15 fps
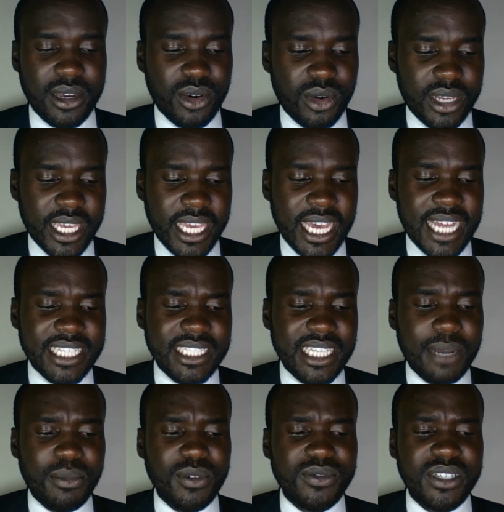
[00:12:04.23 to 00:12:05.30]
Okay, and
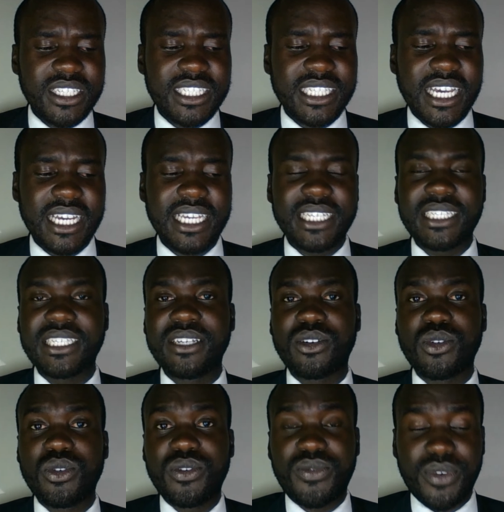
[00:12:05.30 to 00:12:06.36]
some of these circuits include,